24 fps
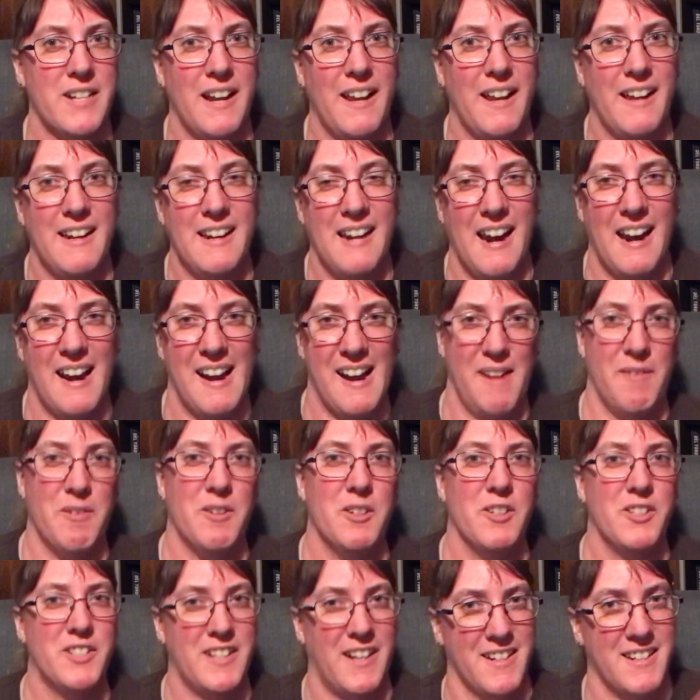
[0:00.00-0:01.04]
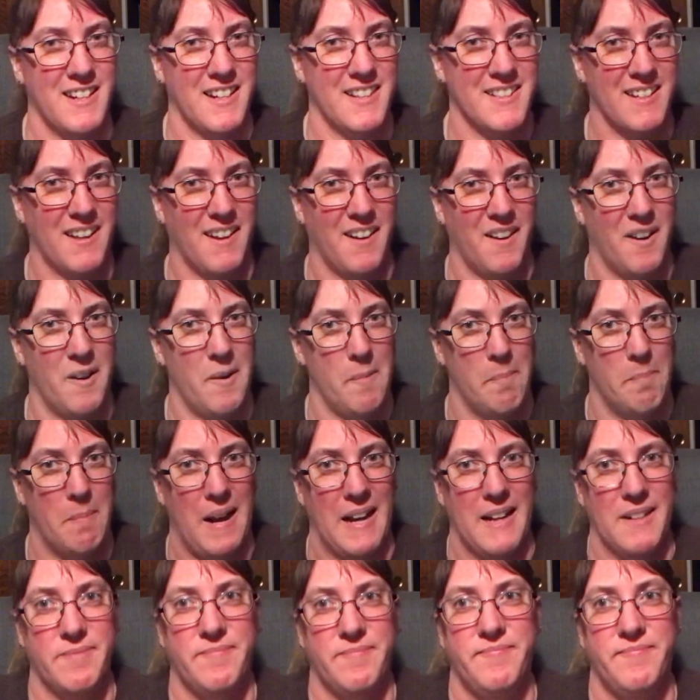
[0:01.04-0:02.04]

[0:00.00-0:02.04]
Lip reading: it, and I will talk to you guys later. Bye.